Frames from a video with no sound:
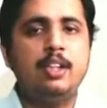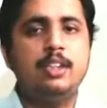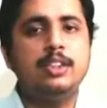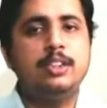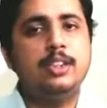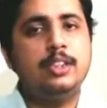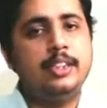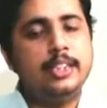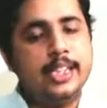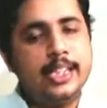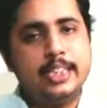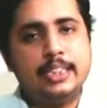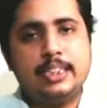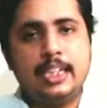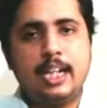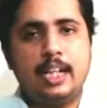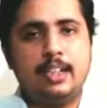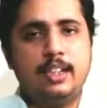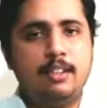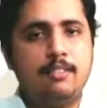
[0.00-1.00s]
So these
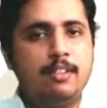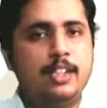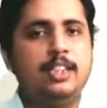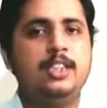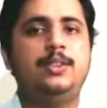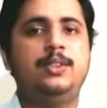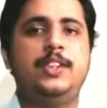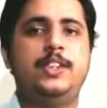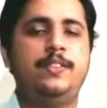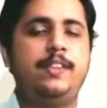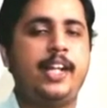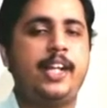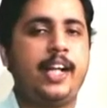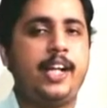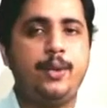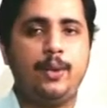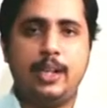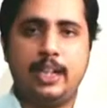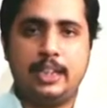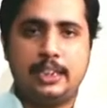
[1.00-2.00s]
are the ones which we need
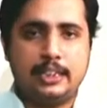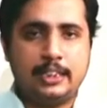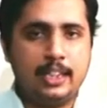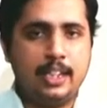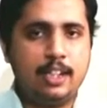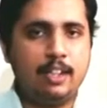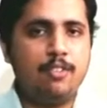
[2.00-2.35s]
to consider